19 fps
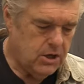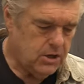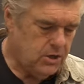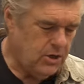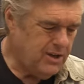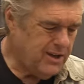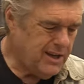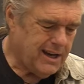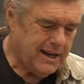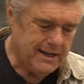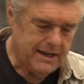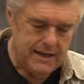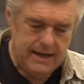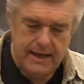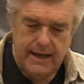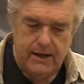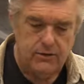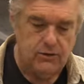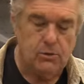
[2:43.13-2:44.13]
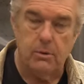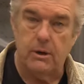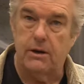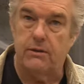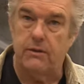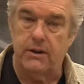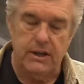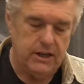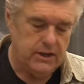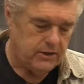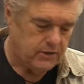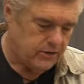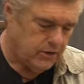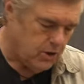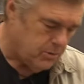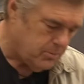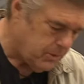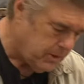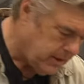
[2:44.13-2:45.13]
You can cut it down, do whatever you need to
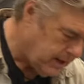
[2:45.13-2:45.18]
do, but